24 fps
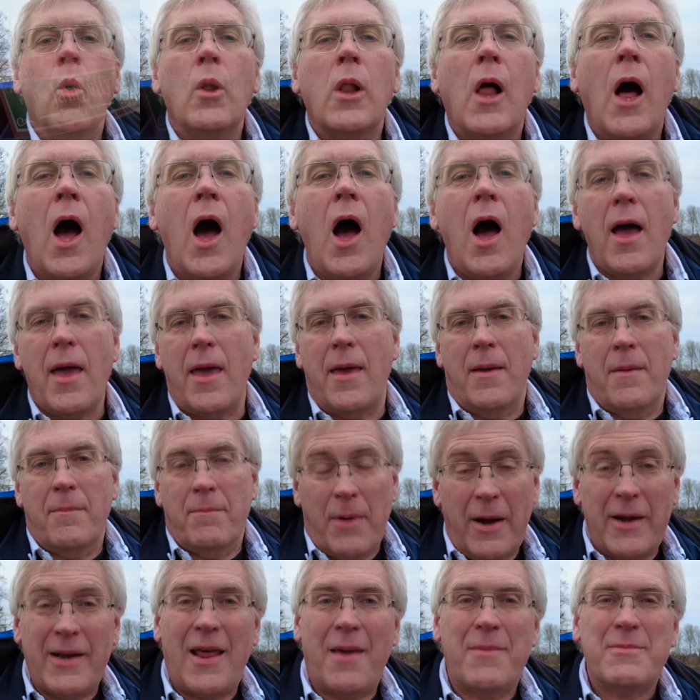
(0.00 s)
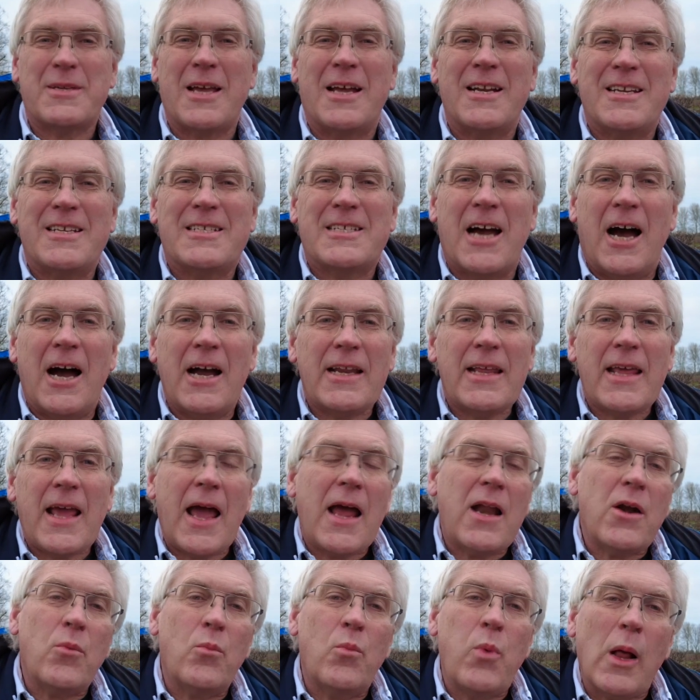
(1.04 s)
hi, my name's Andy Tidy
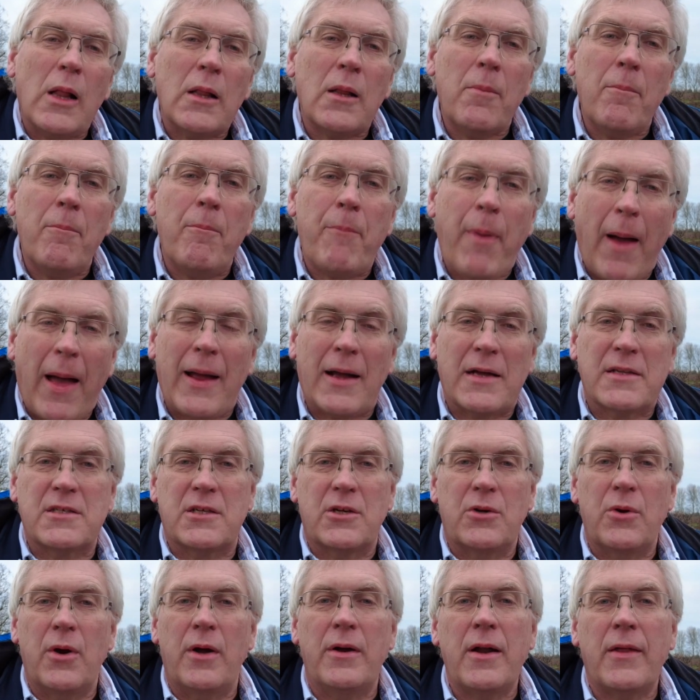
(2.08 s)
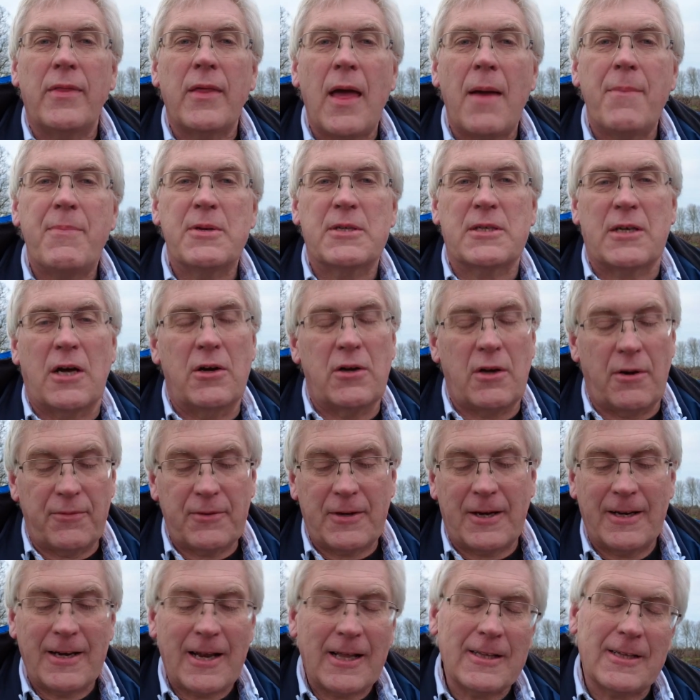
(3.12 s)
and welcome back to another episode of
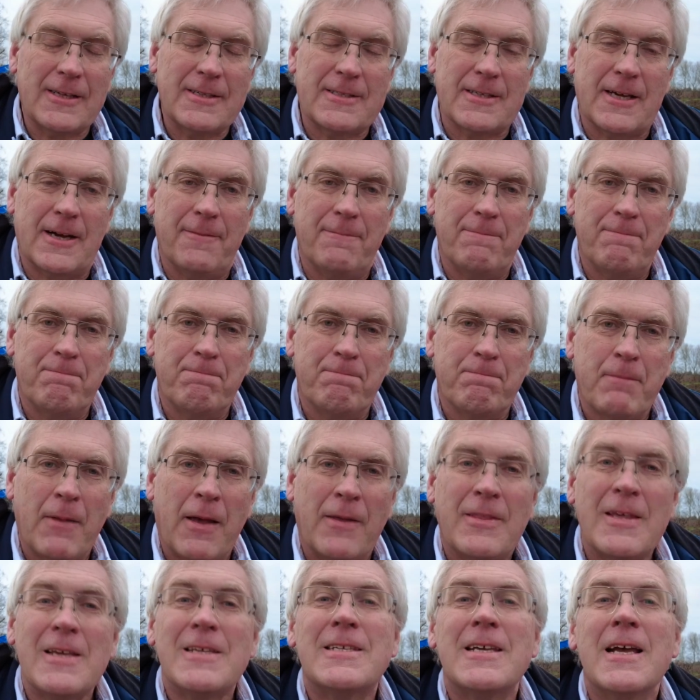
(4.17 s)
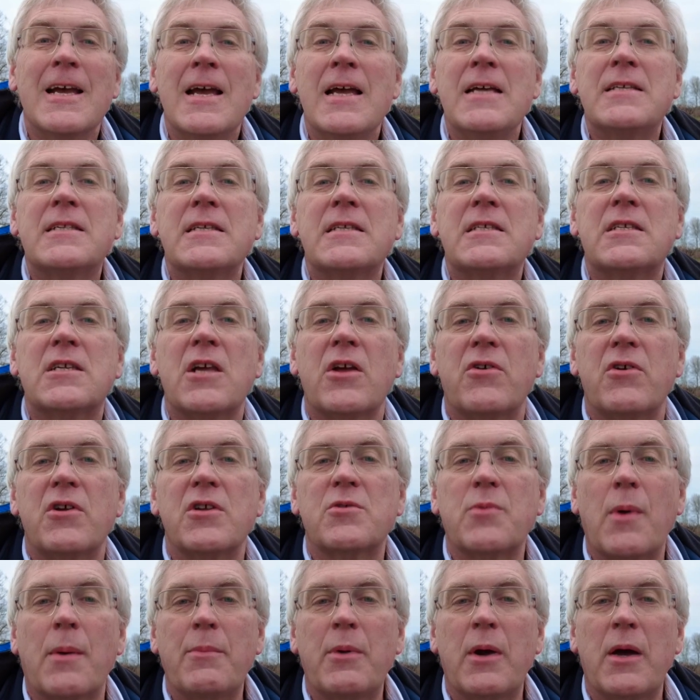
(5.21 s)
Canal Hunter. This is the
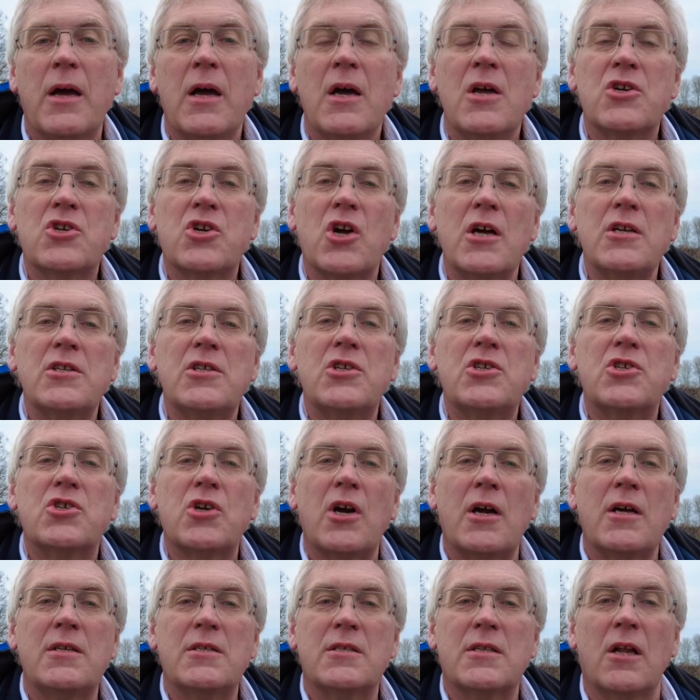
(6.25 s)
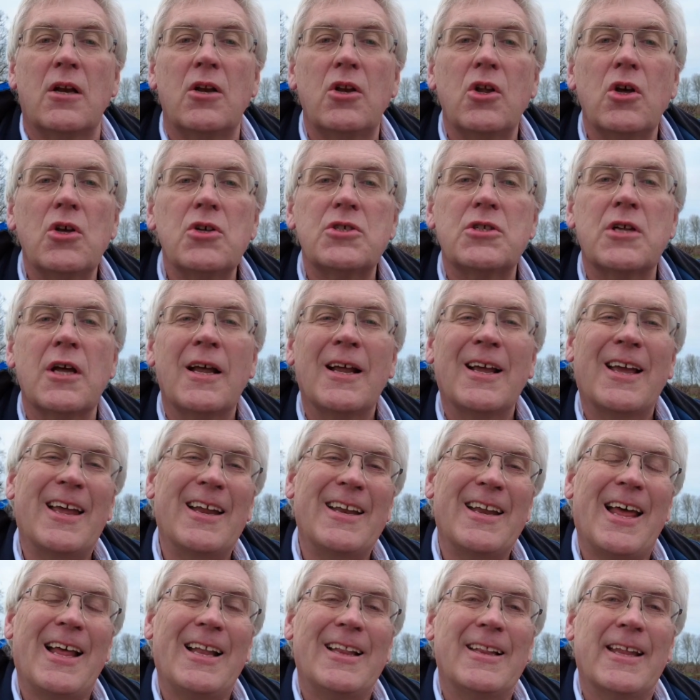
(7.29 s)
series when we're trying to trace the lost
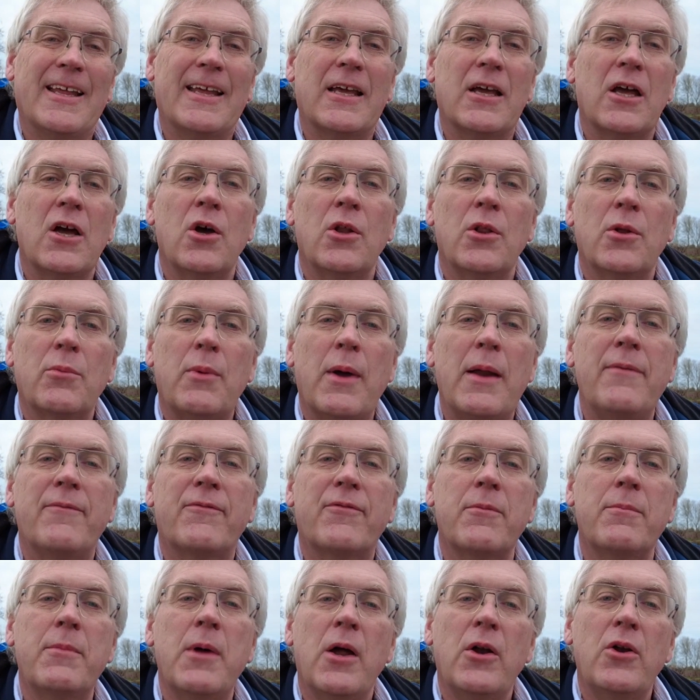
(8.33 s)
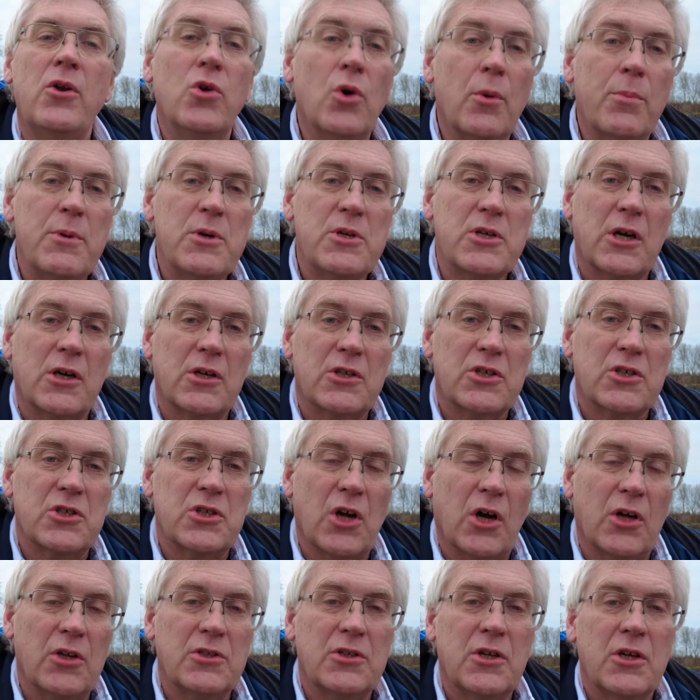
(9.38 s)
canal link that went from Norbury
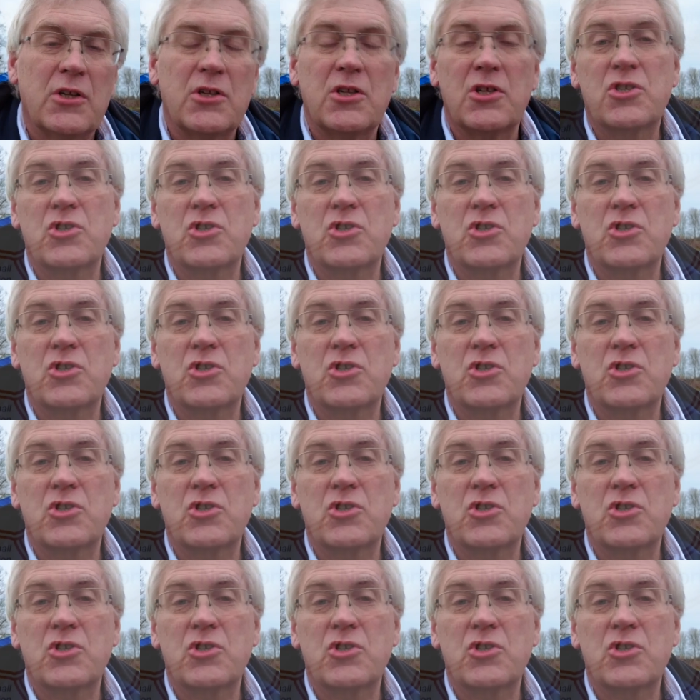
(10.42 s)
Junction on the